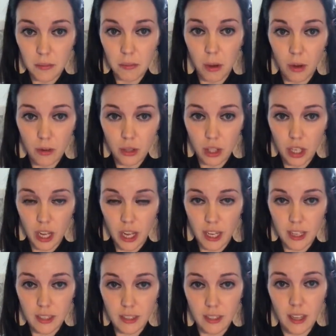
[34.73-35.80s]
poached
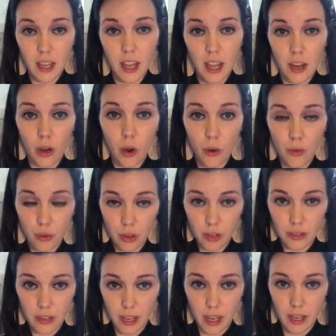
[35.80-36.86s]
eggs, and over
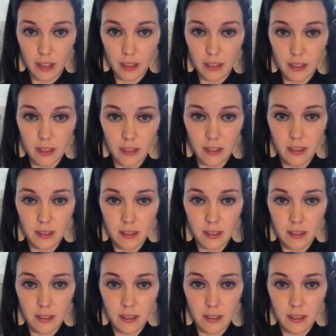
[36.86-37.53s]
easy eggs.